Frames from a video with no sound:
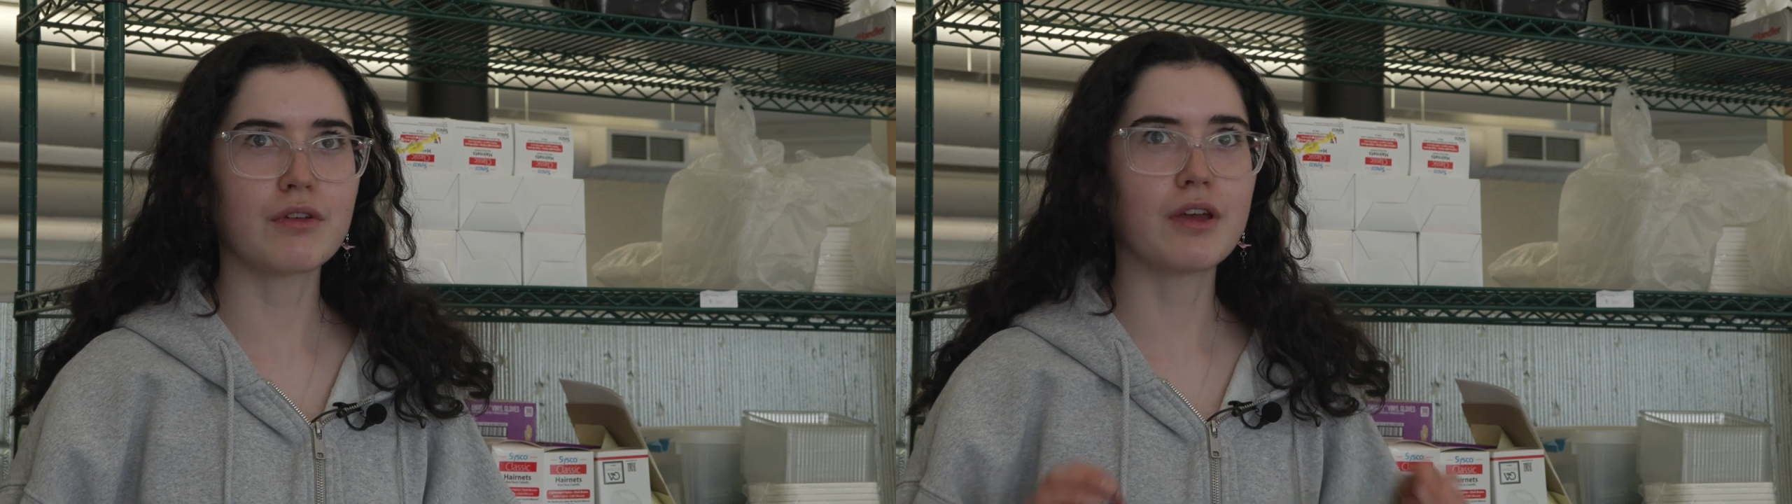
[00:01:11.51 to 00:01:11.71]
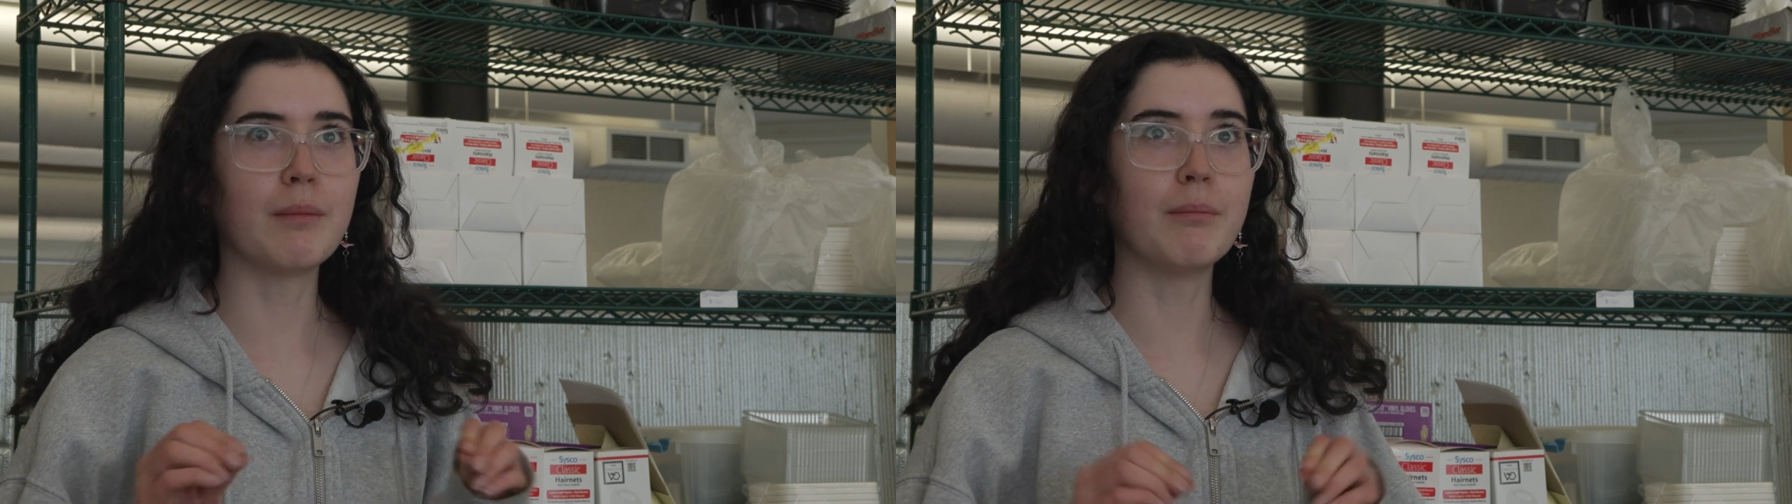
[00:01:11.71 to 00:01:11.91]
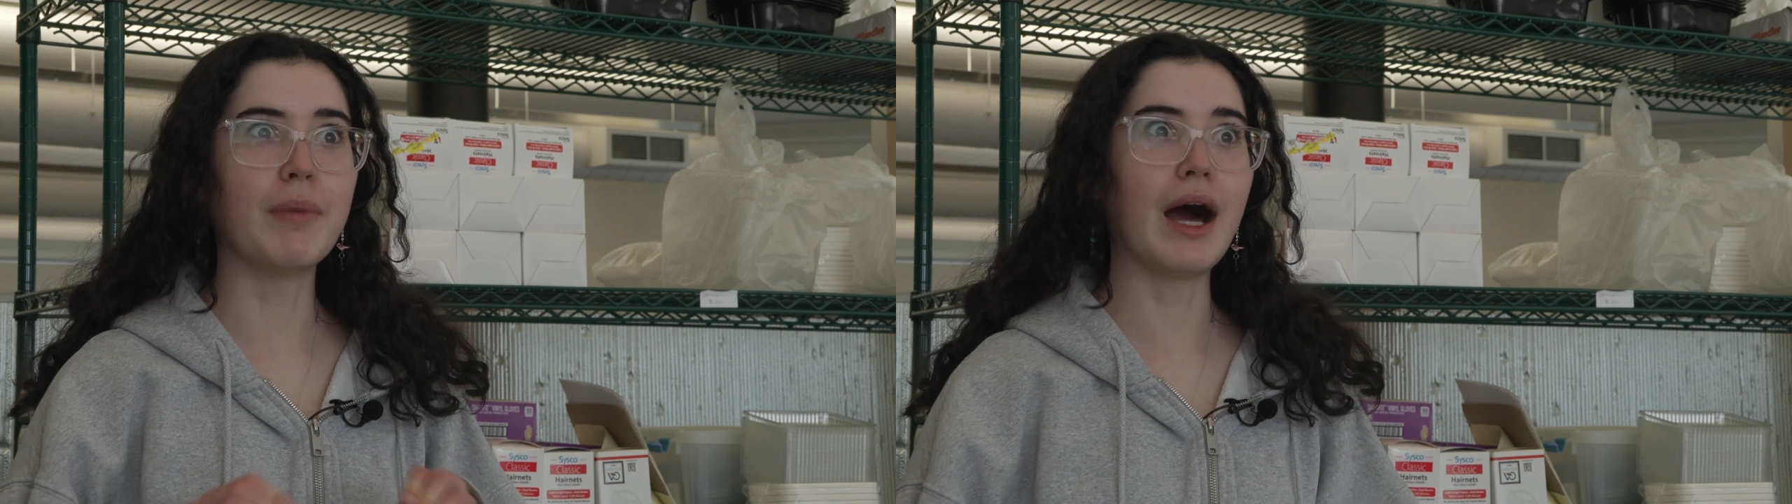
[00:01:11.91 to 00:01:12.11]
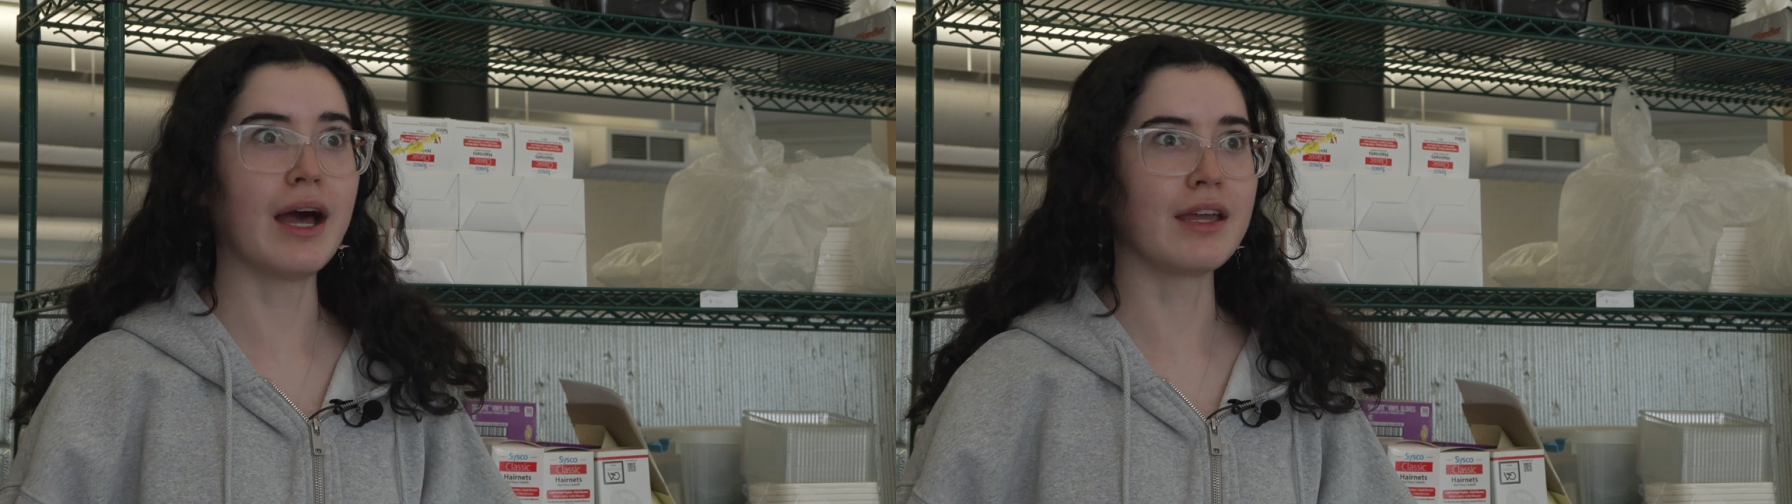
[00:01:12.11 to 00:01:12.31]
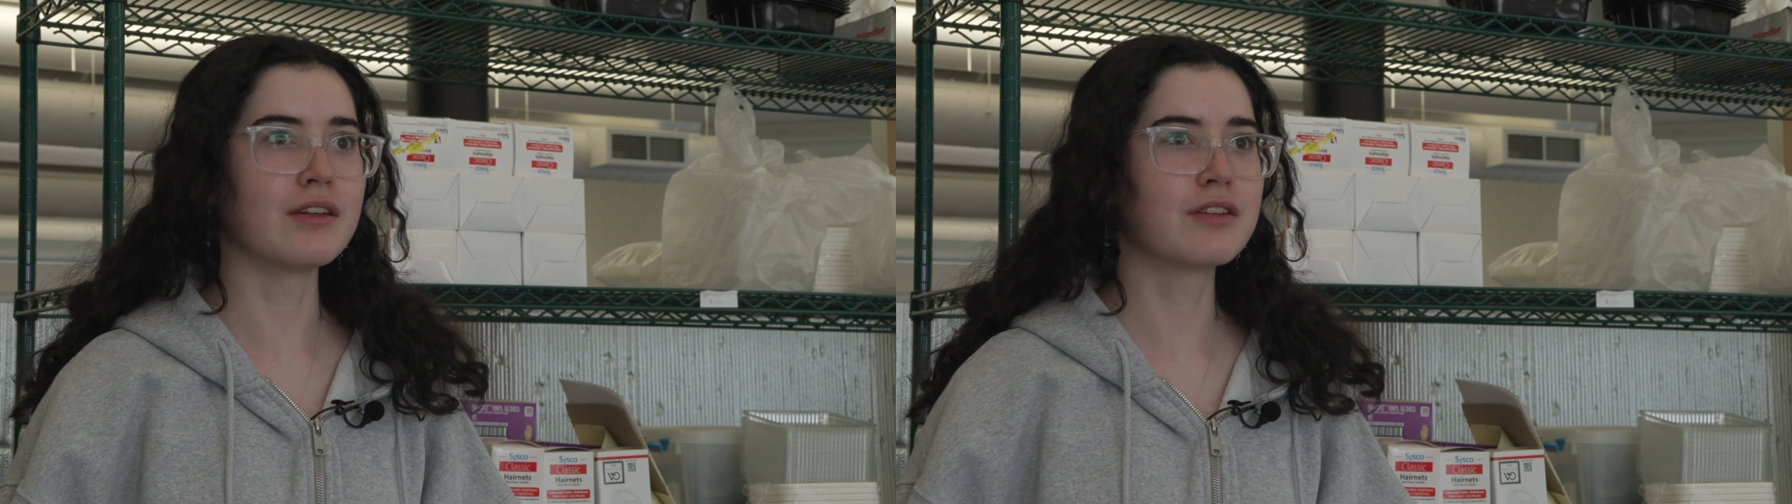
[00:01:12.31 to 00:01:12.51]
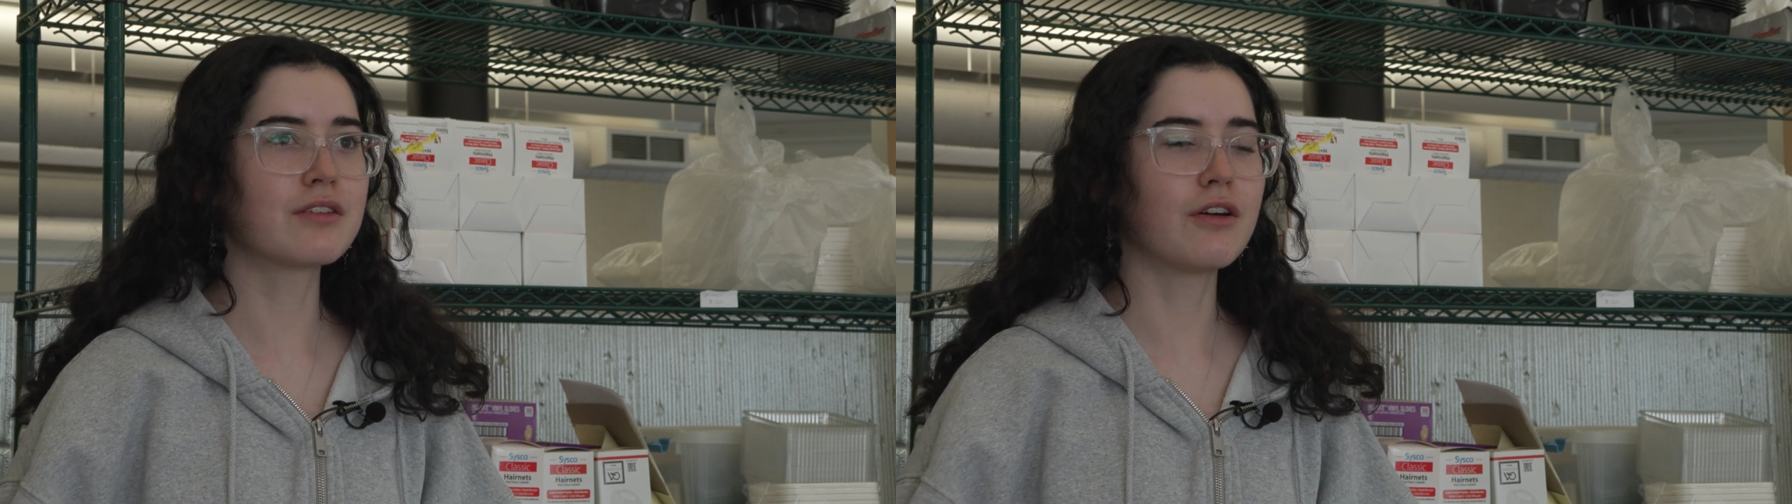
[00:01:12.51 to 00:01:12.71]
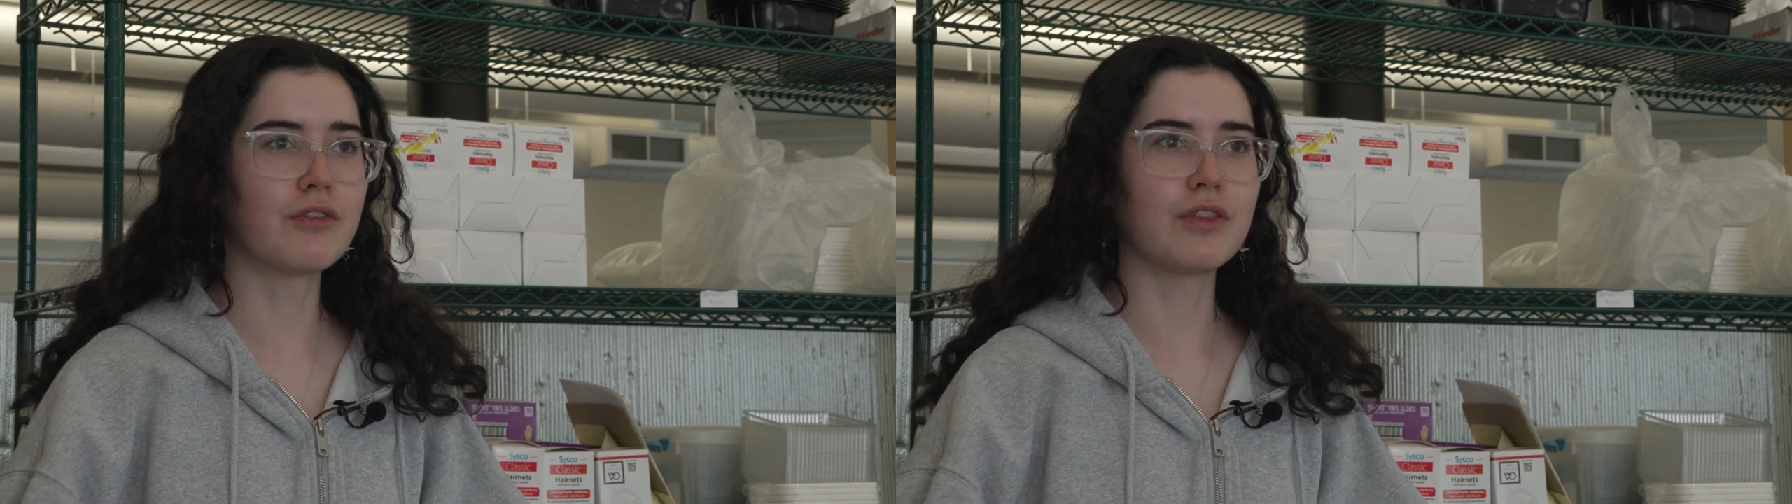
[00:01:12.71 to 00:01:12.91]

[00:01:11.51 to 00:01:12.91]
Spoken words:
combined over